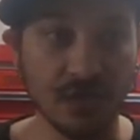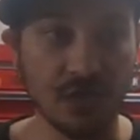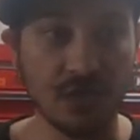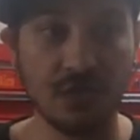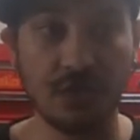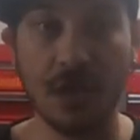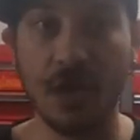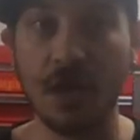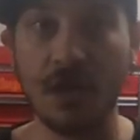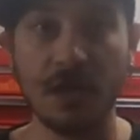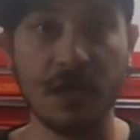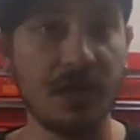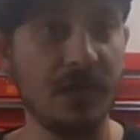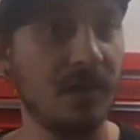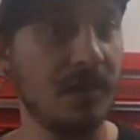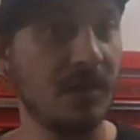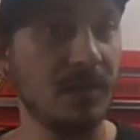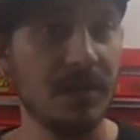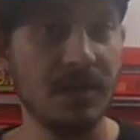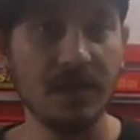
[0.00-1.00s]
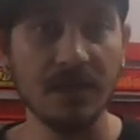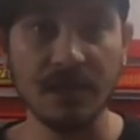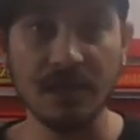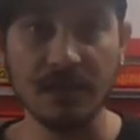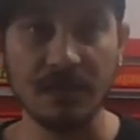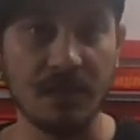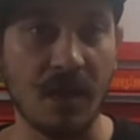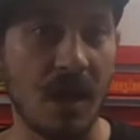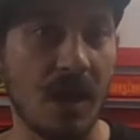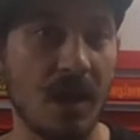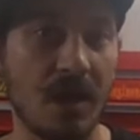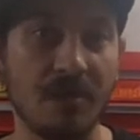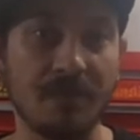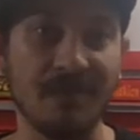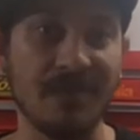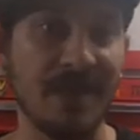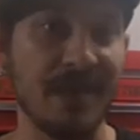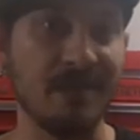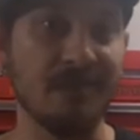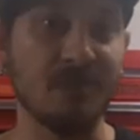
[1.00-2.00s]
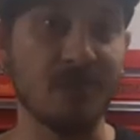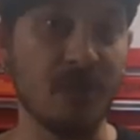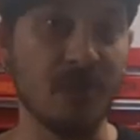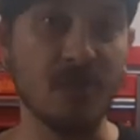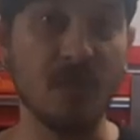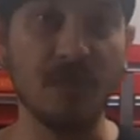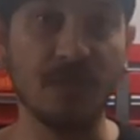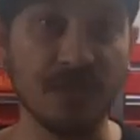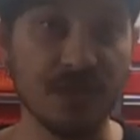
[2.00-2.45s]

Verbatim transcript: trunk, um, they remove the